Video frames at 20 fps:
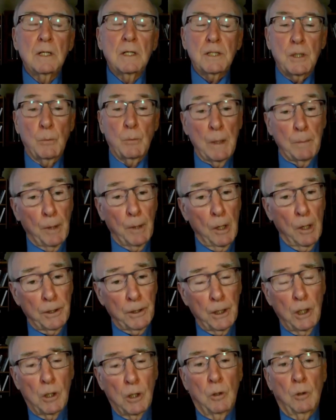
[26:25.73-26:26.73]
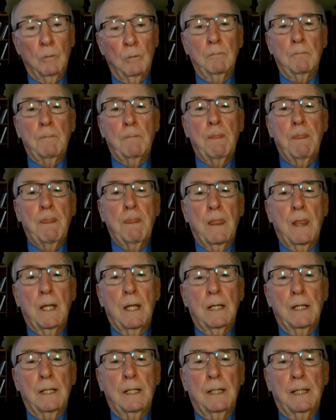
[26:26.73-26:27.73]
So we brought her home.
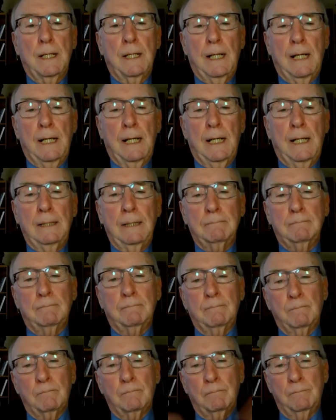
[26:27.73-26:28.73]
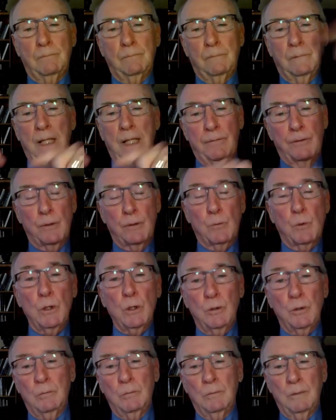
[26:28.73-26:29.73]
I'm in the
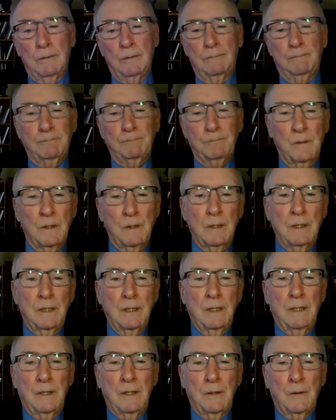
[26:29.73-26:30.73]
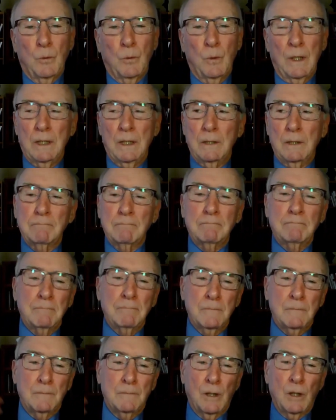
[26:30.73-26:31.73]
room where
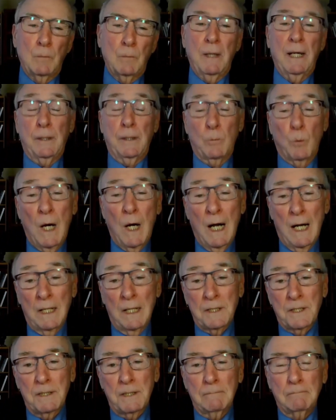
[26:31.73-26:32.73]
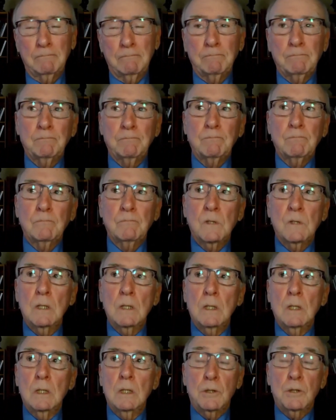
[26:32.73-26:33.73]
her bed was.
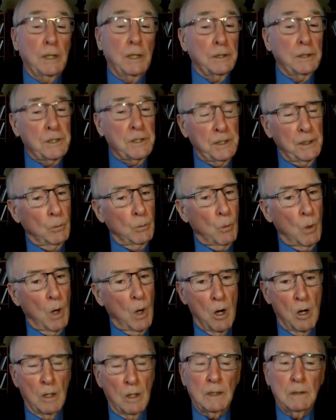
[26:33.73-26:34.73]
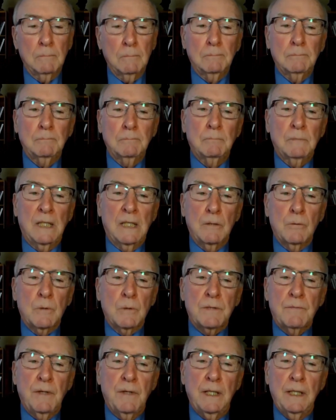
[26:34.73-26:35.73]
She could still walk, but it
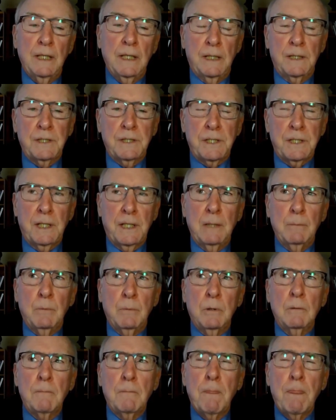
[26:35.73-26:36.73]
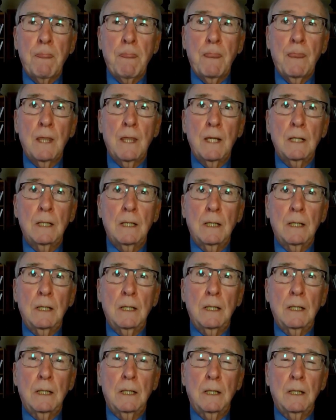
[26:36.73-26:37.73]
was very unstable.
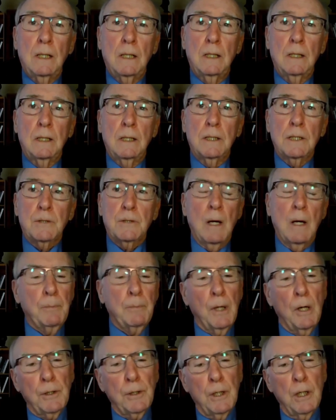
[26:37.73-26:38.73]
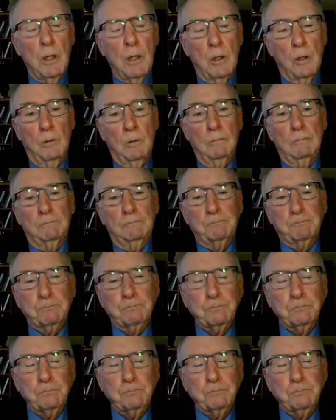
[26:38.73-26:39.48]
So I brought her home.